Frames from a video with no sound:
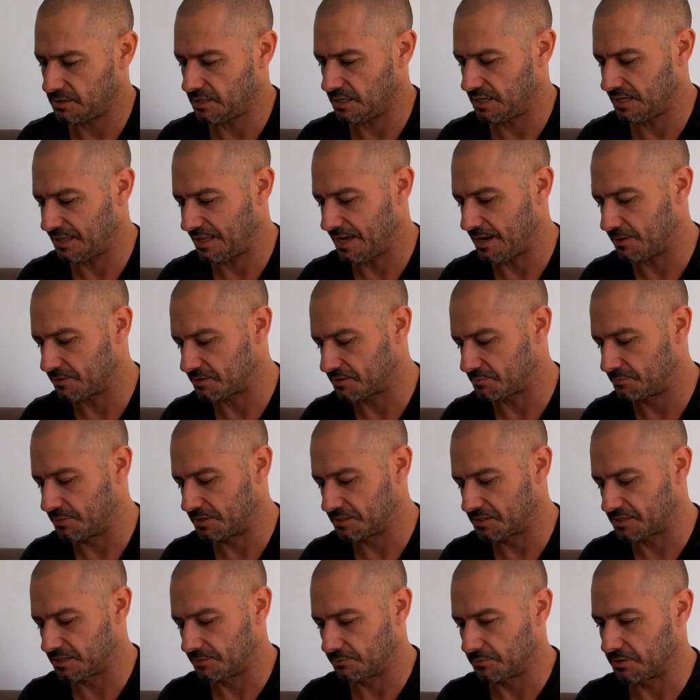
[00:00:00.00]
That's been
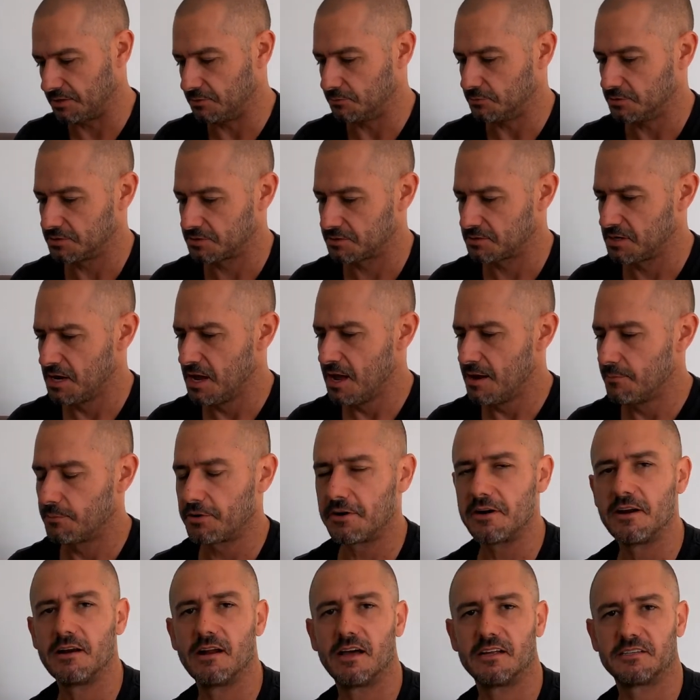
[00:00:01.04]
something that was
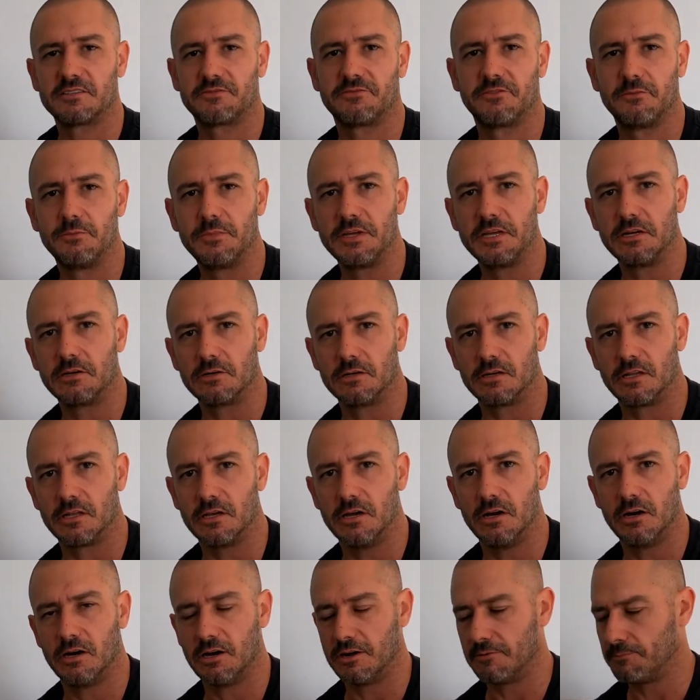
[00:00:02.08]
pretty nice for me early
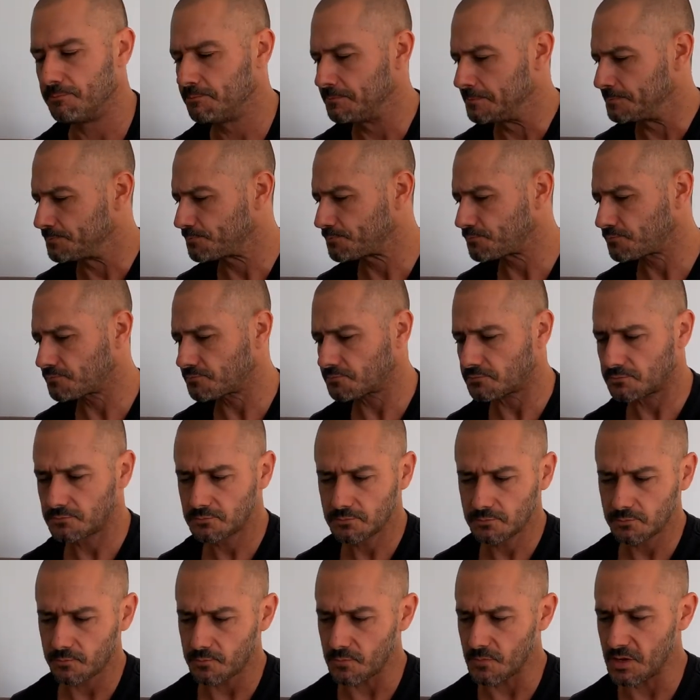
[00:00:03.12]
on.
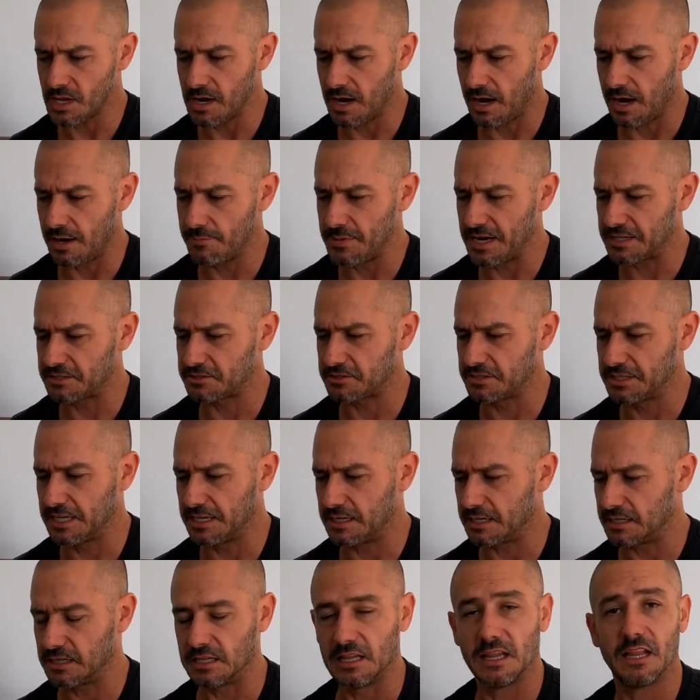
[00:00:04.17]
I'm actually
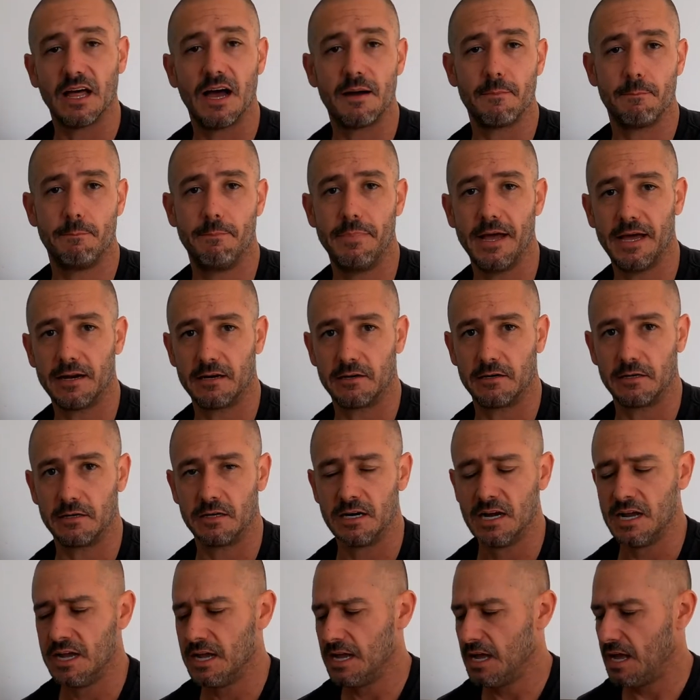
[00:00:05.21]
getting a lot
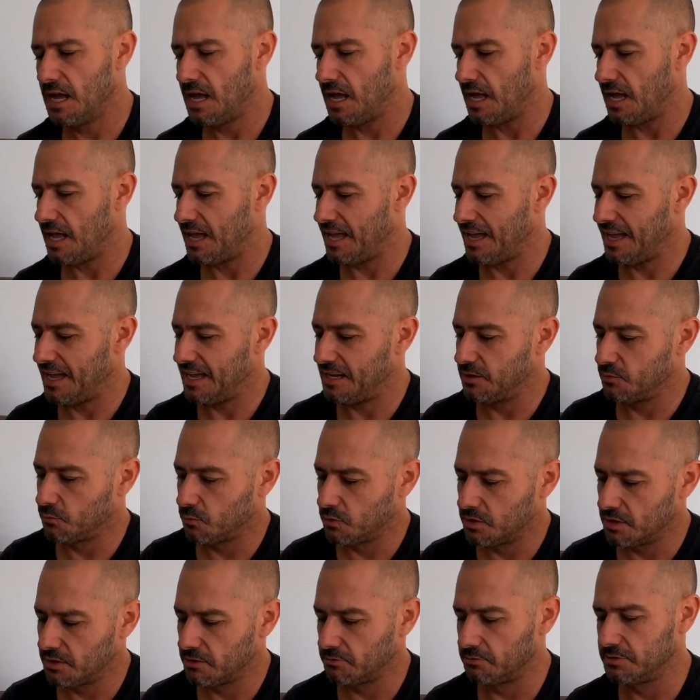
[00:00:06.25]
better, and
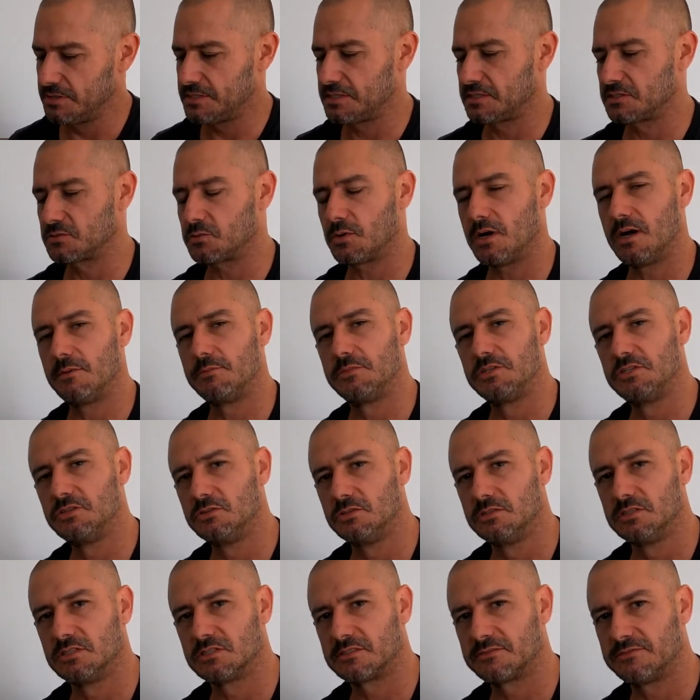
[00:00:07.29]
one of the reasons why I'm
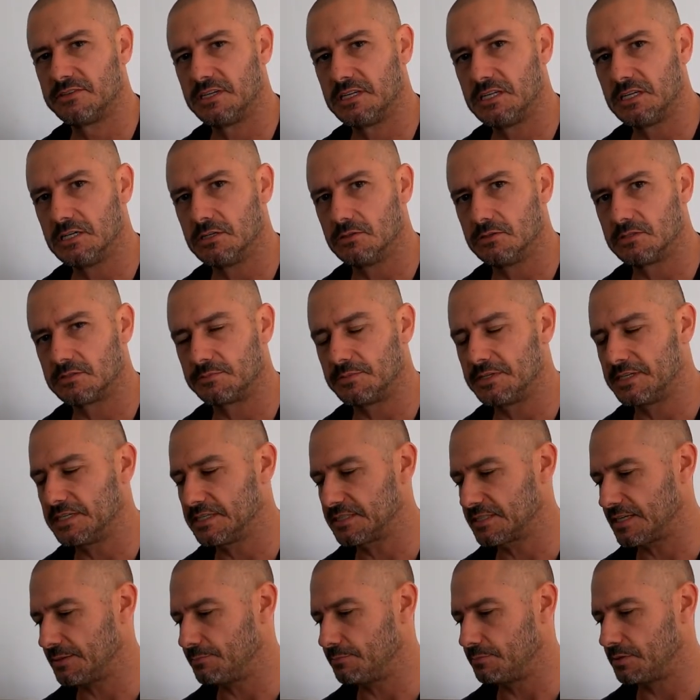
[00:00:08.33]
doing this video is
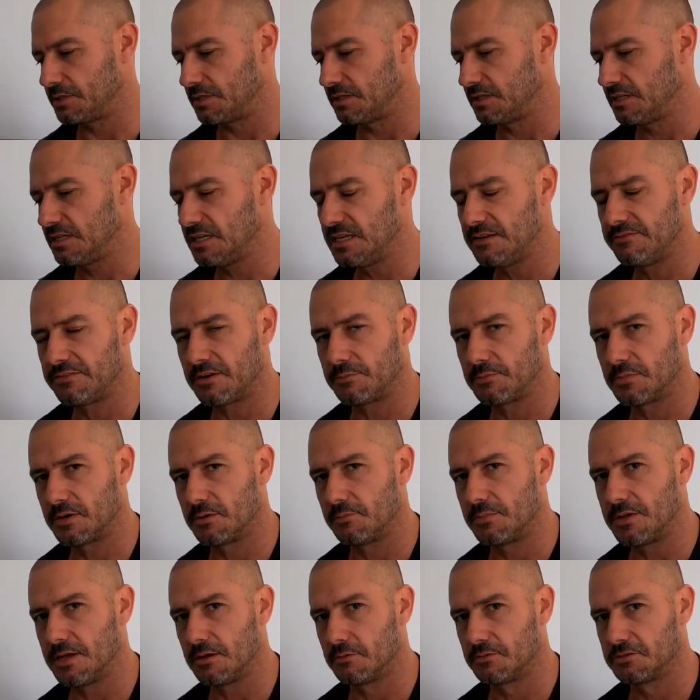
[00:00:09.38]
because I believe I'm going
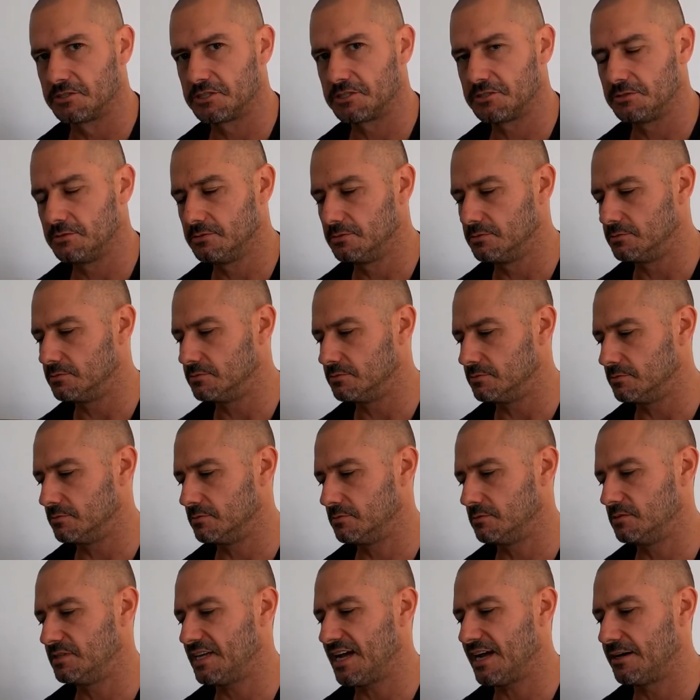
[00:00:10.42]
to be able to
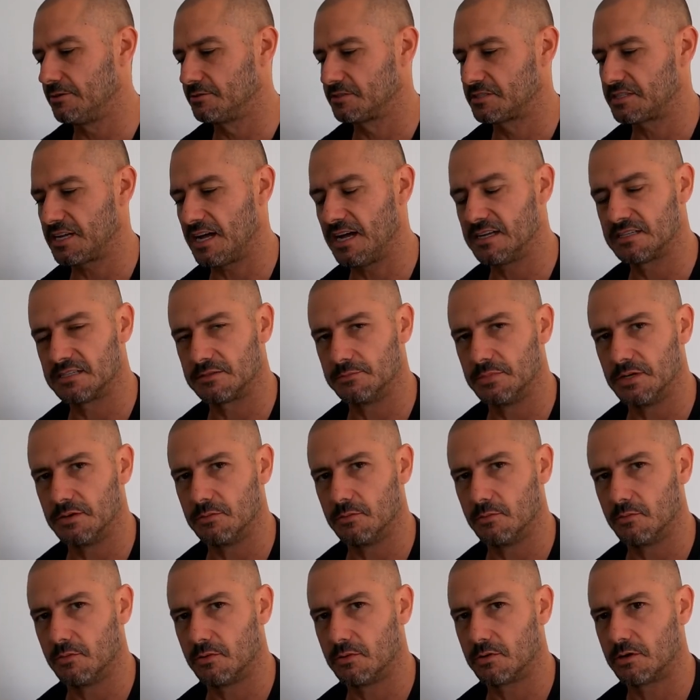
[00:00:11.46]
downsize a bit
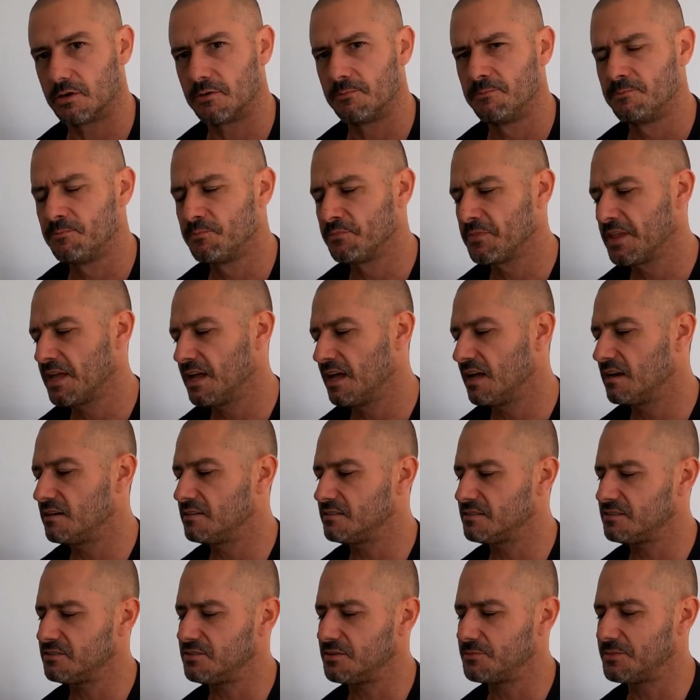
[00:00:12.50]
more. And
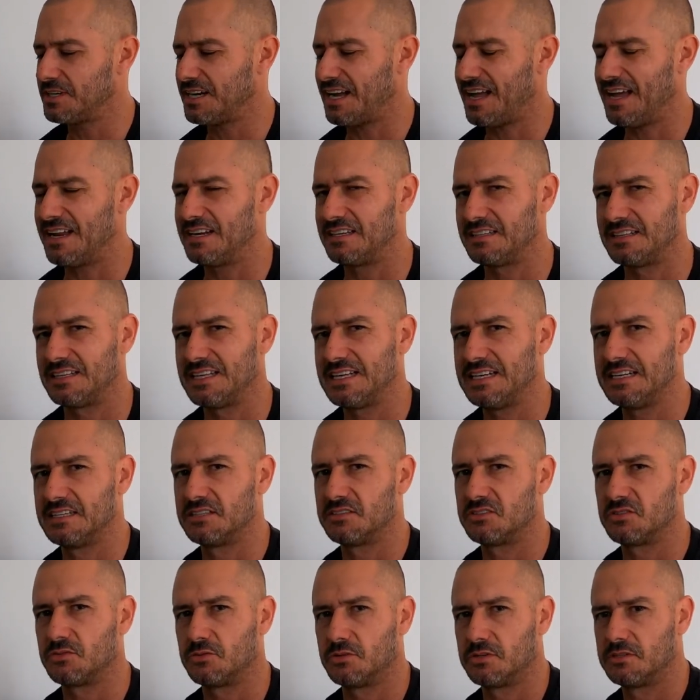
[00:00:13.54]
also, I'm kind of leaning
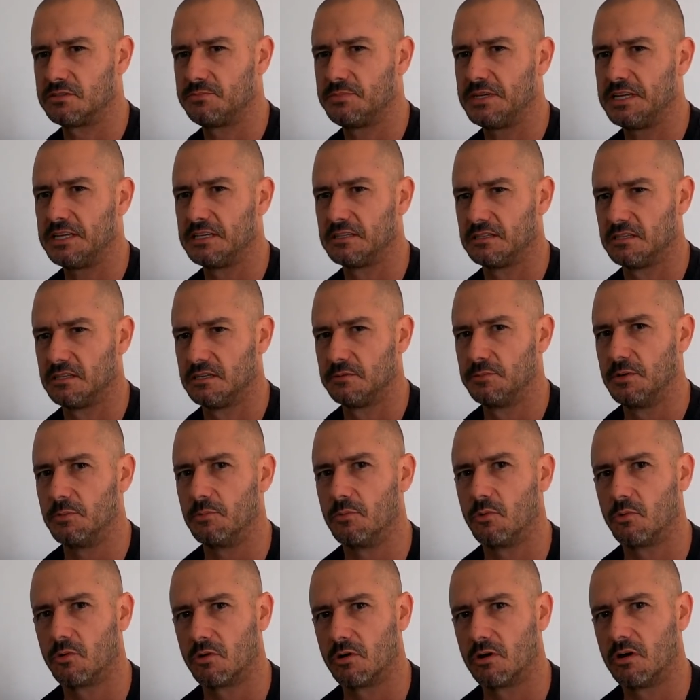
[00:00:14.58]
towards being a little bit
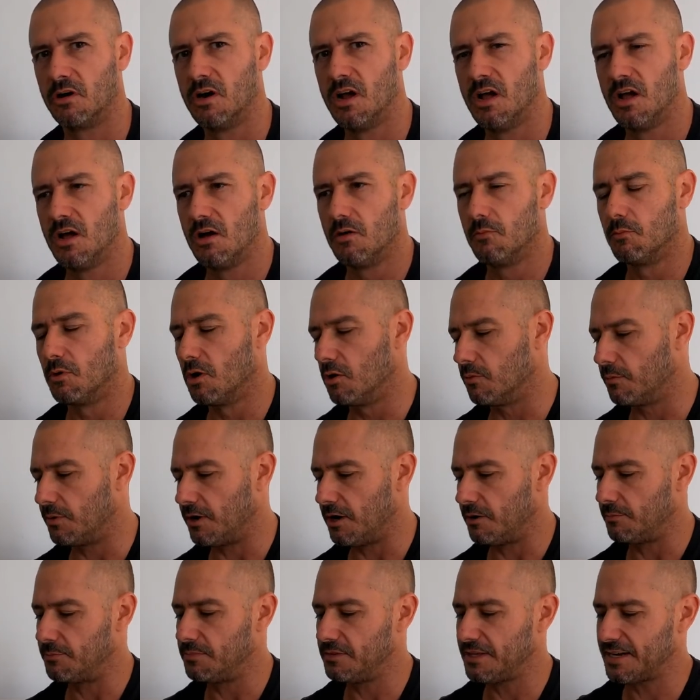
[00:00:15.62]
more
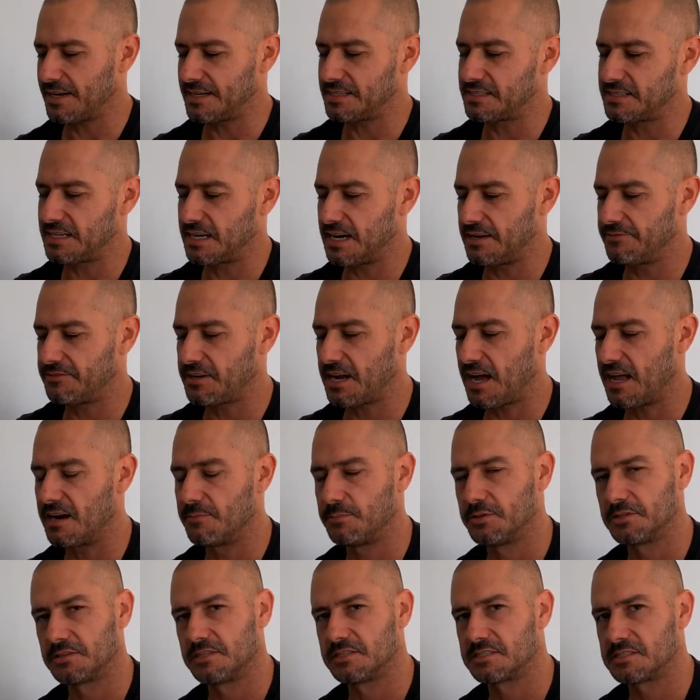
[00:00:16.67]
mobile. Like I said, I've kind of
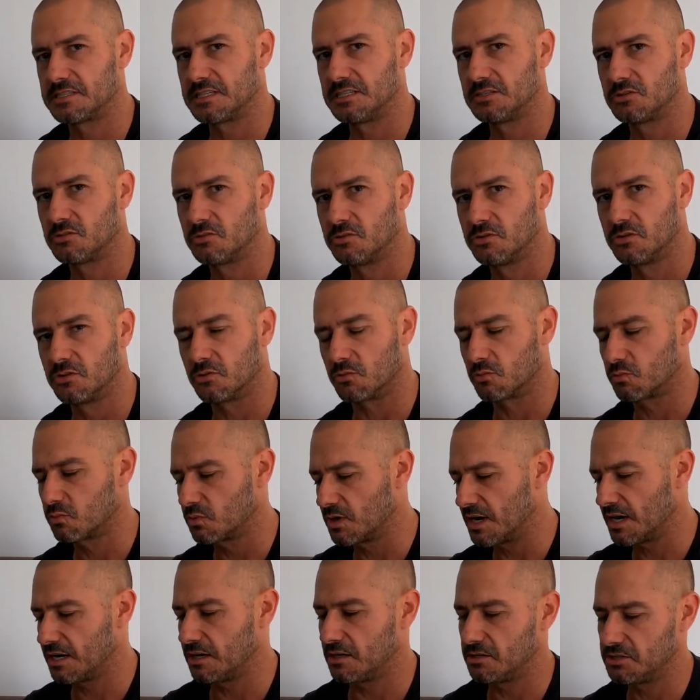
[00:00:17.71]
put this thing through the
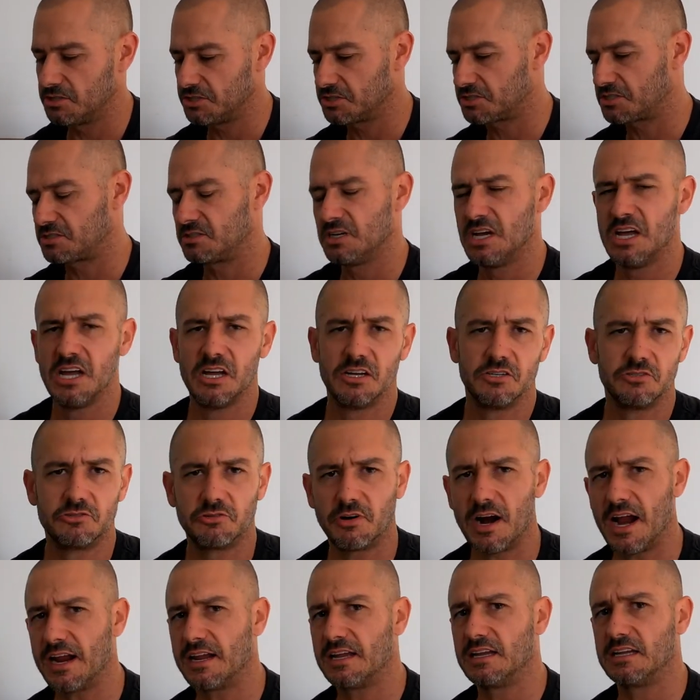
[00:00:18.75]
ringer, just
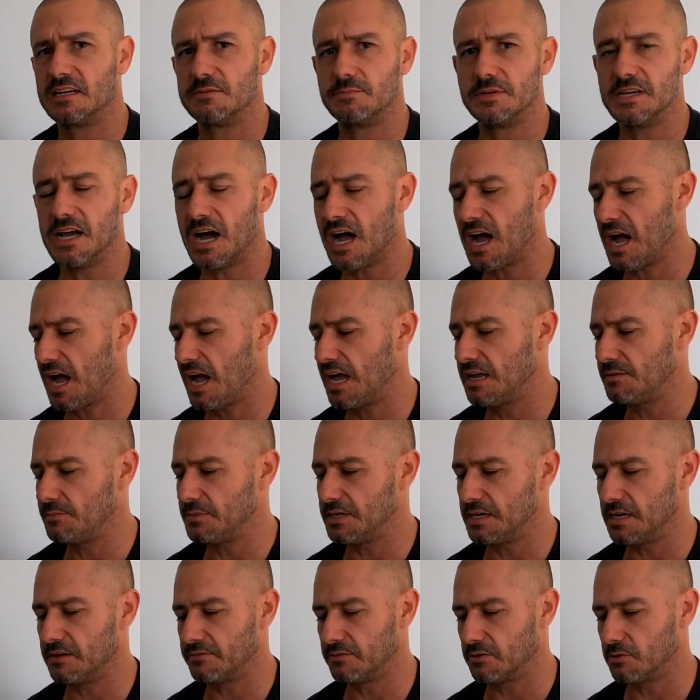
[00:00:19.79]
dragging it behind
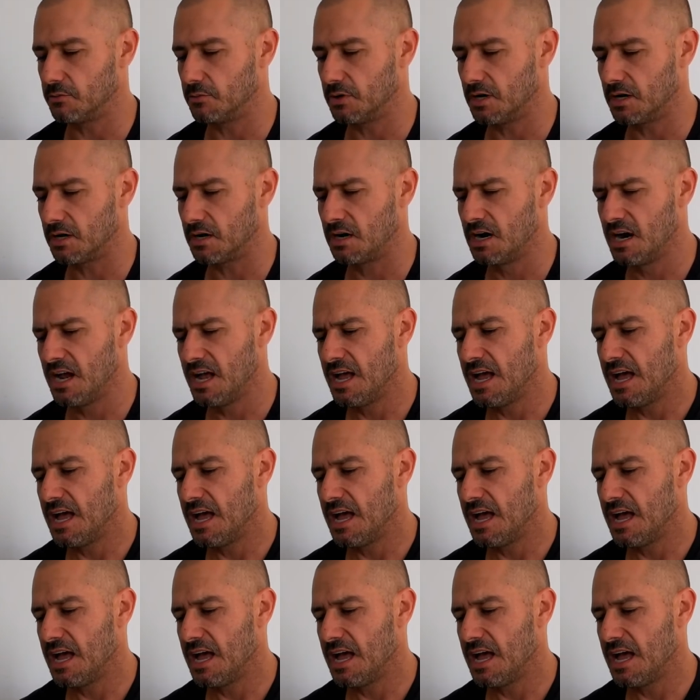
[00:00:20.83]
me everywhere.